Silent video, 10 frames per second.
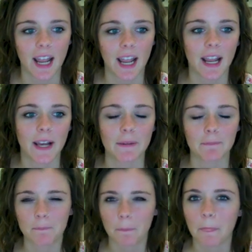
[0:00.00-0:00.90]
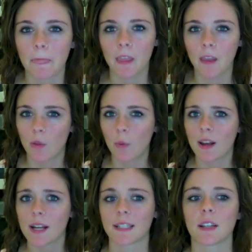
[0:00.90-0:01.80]
And the
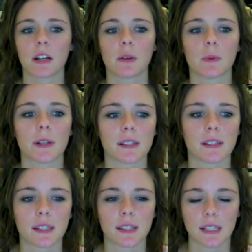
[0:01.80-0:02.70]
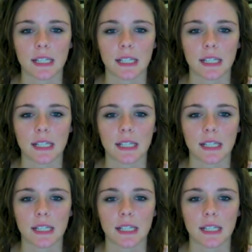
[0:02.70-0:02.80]
way I saw it was